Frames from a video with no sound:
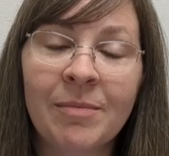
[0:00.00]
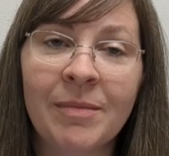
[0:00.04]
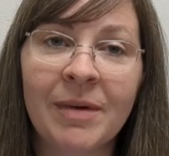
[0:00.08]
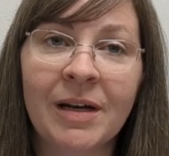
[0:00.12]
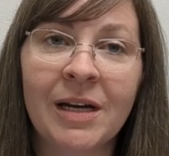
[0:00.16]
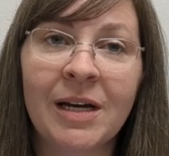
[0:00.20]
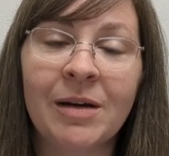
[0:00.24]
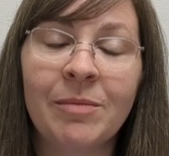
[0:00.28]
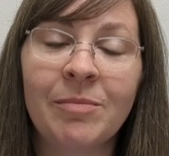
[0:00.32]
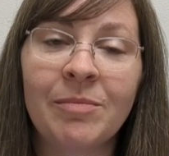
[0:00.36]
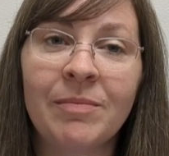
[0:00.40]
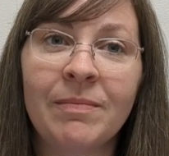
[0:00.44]

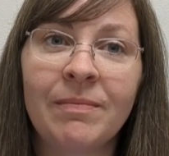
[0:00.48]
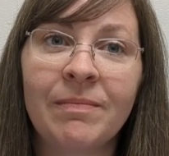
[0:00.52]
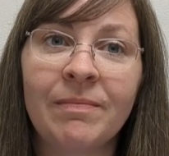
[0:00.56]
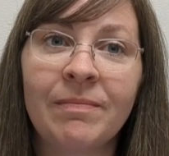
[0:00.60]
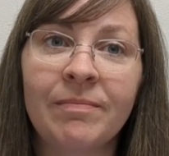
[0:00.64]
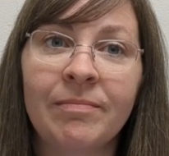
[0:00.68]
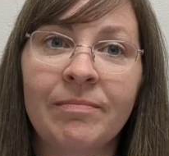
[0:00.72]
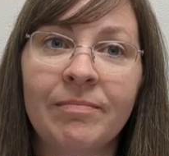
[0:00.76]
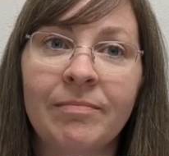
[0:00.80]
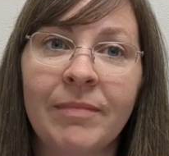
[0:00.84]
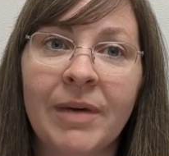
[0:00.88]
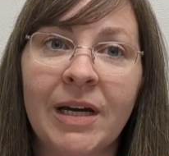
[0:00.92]
My
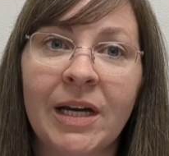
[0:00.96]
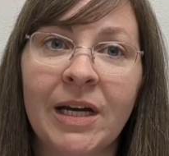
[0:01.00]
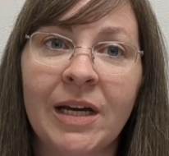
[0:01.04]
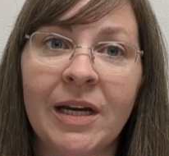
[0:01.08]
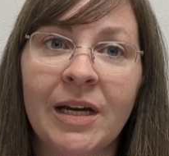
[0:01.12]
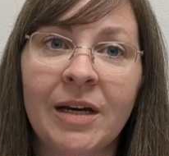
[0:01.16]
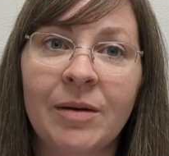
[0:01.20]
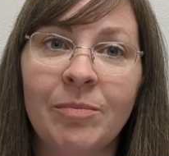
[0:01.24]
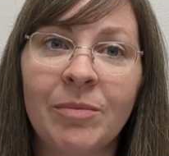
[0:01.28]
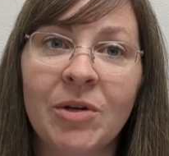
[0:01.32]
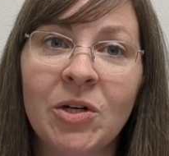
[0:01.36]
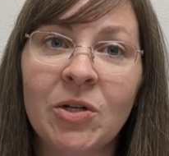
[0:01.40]

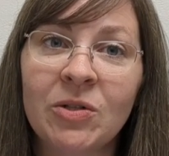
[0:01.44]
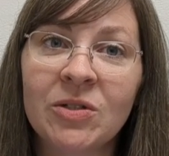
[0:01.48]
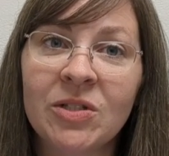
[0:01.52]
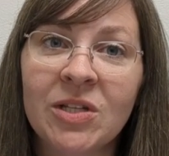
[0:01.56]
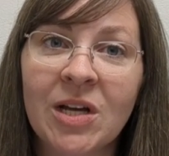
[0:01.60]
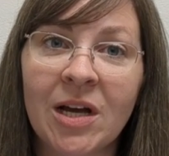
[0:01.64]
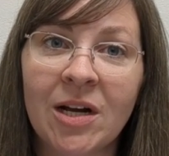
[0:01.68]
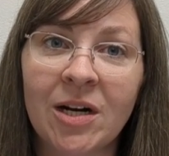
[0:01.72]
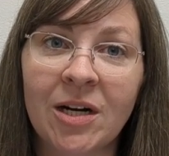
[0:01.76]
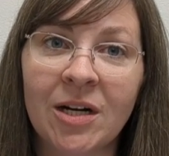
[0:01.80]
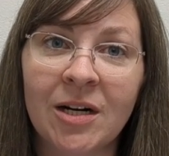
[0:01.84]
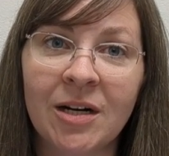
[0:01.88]
my middle
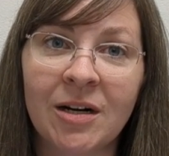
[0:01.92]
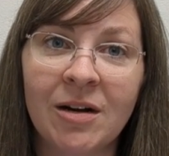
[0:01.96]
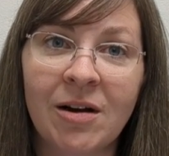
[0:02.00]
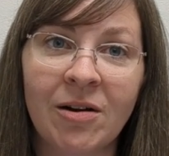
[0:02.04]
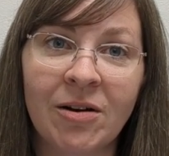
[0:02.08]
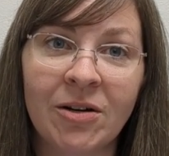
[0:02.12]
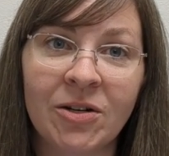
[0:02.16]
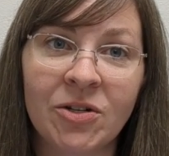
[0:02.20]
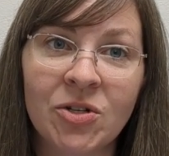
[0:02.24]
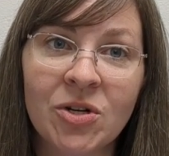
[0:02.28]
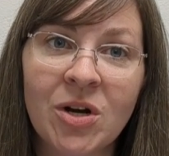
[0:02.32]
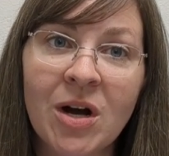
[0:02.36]
daughter
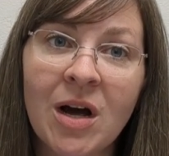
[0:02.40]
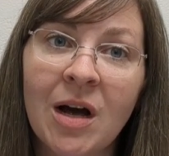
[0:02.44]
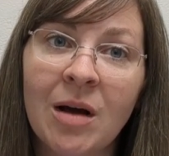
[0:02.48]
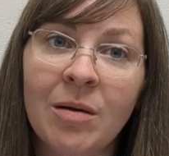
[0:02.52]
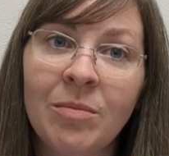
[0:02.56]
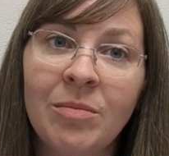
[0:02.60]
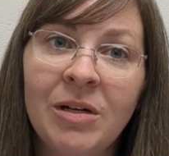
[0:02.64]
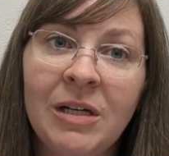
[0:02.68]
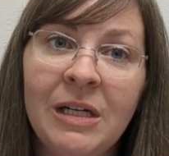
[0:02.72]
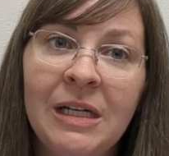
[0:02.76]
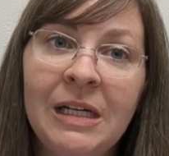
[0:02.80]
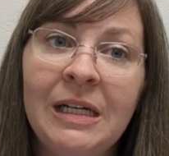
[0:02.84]
got a
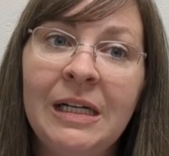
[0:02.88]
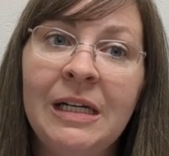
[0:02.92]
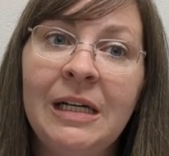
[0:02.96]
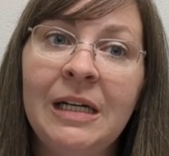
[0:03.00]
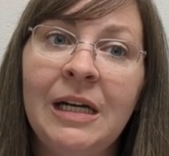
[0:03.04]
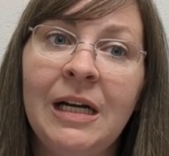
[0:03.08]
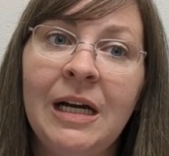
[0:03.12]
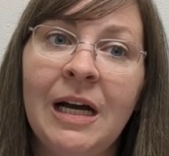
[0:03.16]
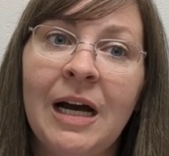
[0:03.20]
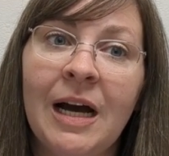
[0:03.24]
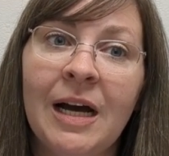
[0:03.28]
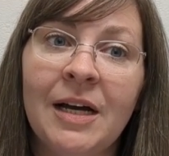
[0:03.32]
job
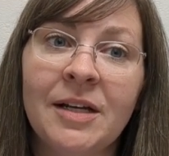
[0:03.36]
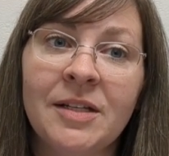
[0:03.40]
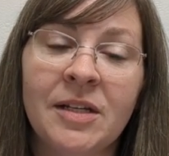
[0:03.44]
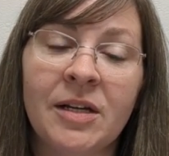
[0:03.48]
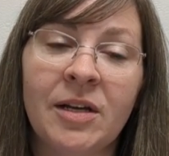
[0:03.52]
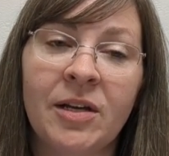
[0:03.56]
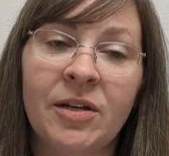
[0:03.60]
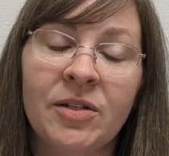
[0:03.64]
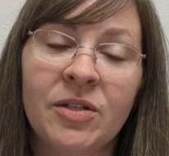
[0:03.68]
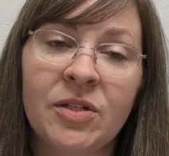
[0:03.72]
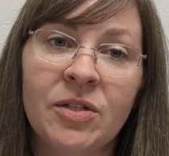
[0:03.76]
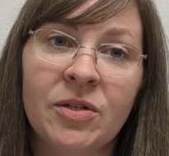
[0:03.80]
as a
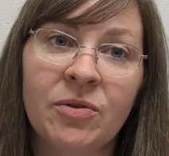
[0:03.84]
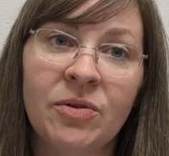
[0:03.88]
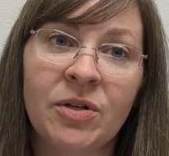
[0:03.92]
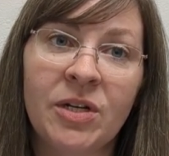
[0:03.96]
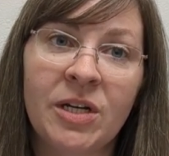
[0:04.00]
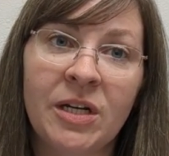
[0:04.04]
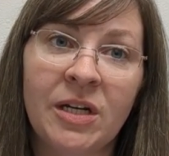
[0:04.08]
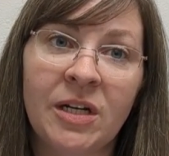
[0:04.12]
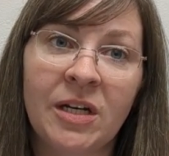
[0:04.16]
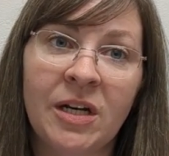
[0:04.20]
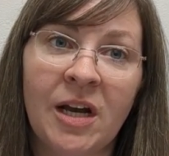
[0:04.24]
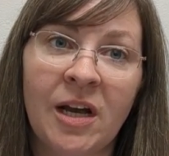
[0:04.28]

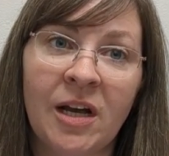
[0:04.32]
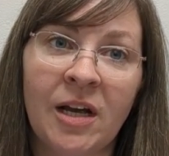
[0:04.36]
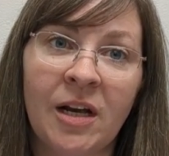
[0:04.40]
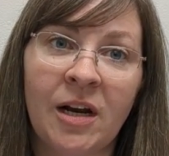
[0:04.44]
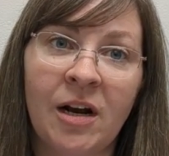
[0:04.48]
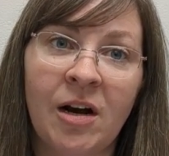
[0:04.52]
custodian at